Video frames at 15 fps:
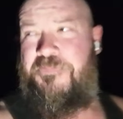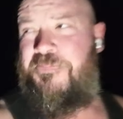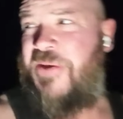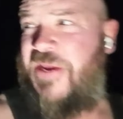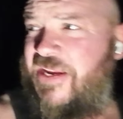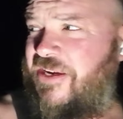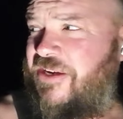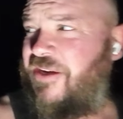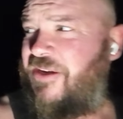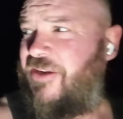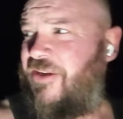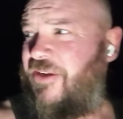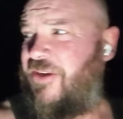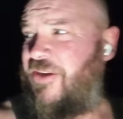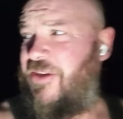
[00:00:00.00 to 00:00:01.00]
pink
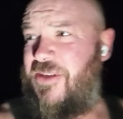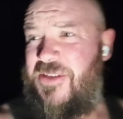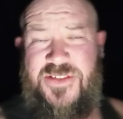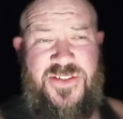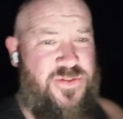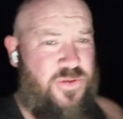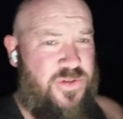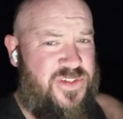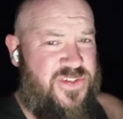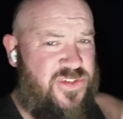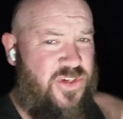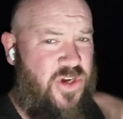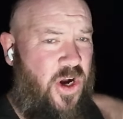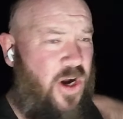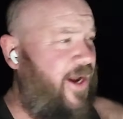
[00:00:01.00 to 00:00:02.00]
sort of
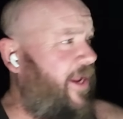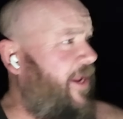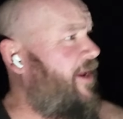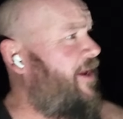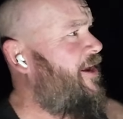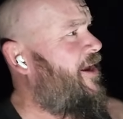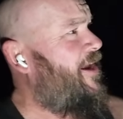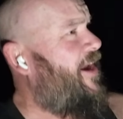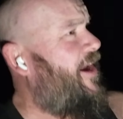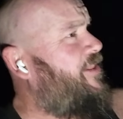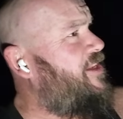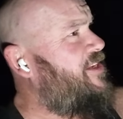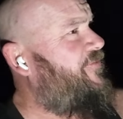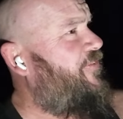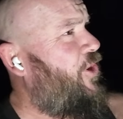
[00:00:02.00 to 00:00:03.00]
sky and
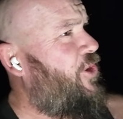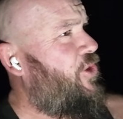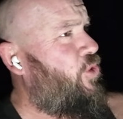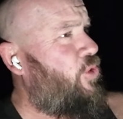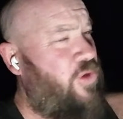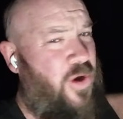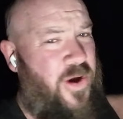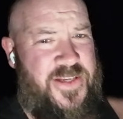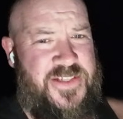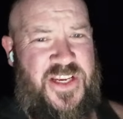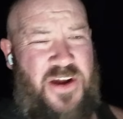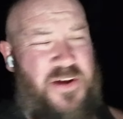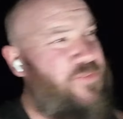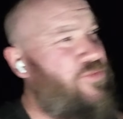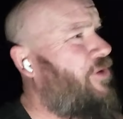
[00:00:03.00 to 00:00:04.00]
these vertical lines
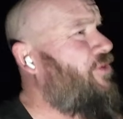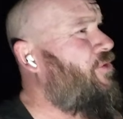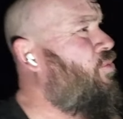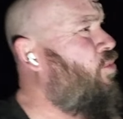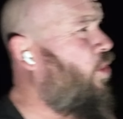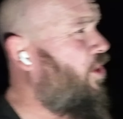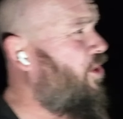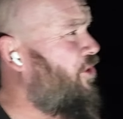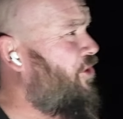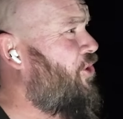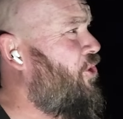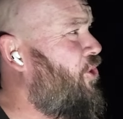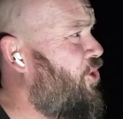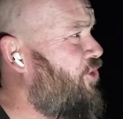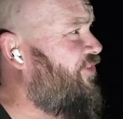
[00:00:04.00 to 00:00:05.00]
going through. I thought, what on
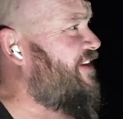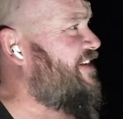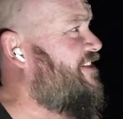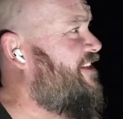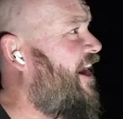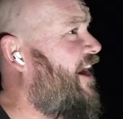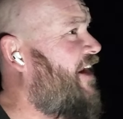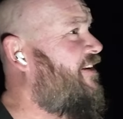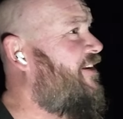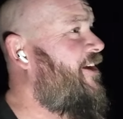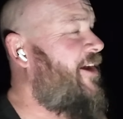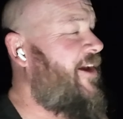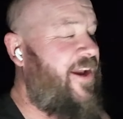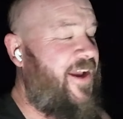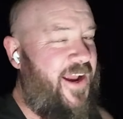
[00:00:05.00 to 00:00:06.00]
earth is that?
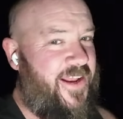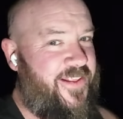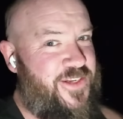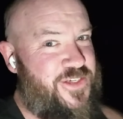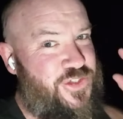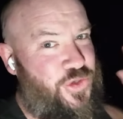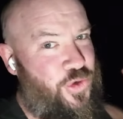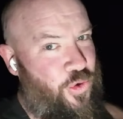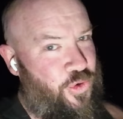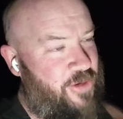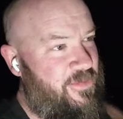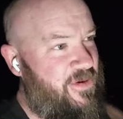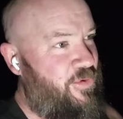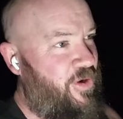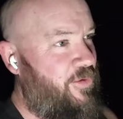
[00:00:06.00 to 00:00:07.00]
And then it dawned
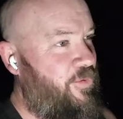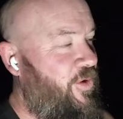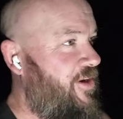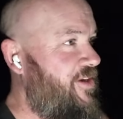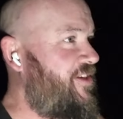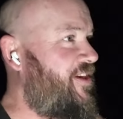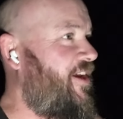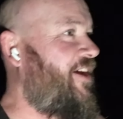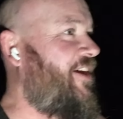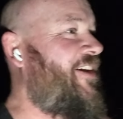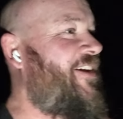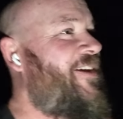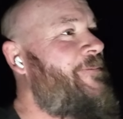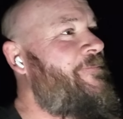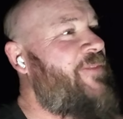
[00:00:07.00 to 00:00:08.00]
on me what it was.
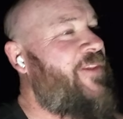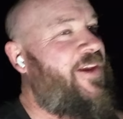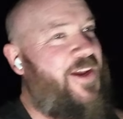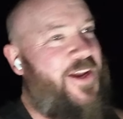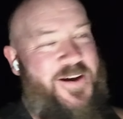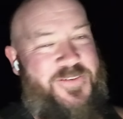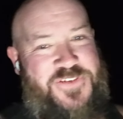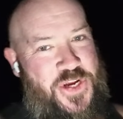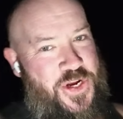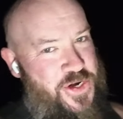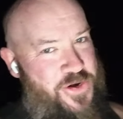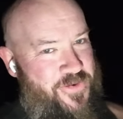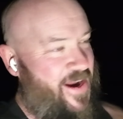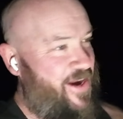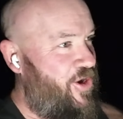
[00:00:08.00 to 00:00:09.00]
I've
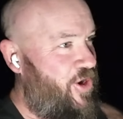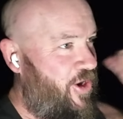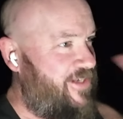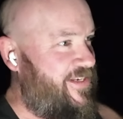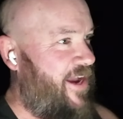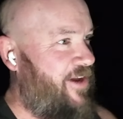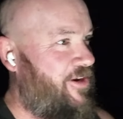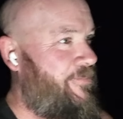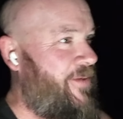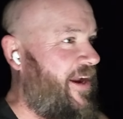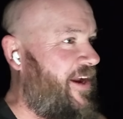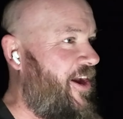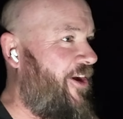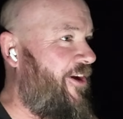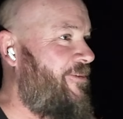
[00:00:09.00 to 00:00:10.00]
turned around, hightailed it
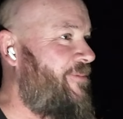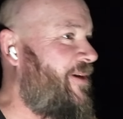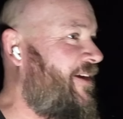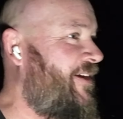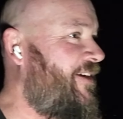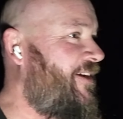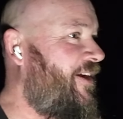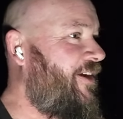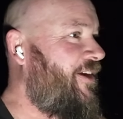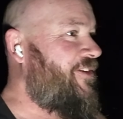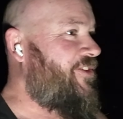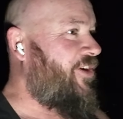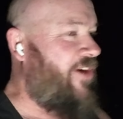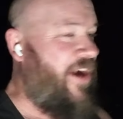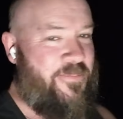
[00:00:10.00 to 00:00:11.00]
back home
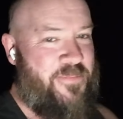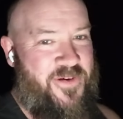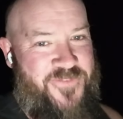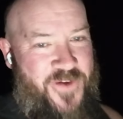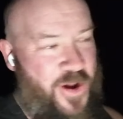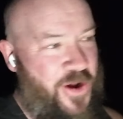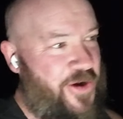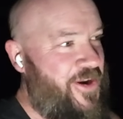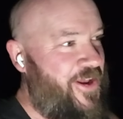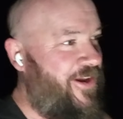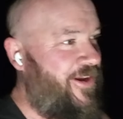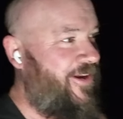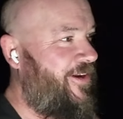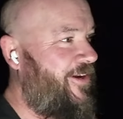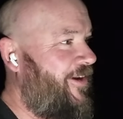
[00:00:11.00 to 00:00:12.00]
to grab my phone,
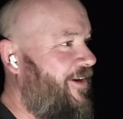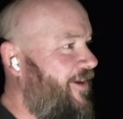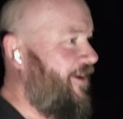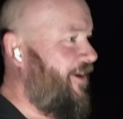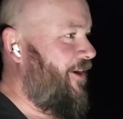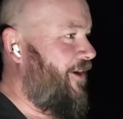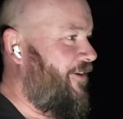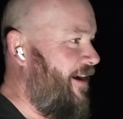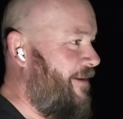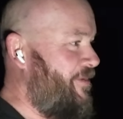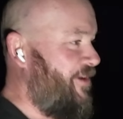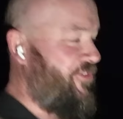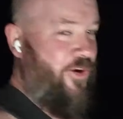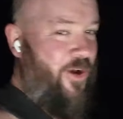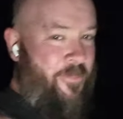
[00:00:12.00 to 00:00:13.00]
grab
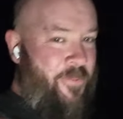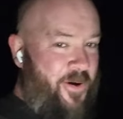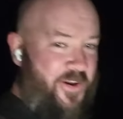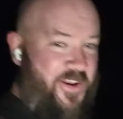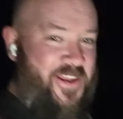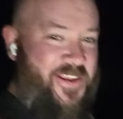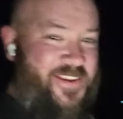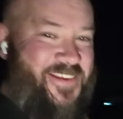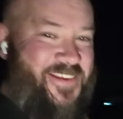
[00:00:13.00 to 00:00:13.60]
my tripod,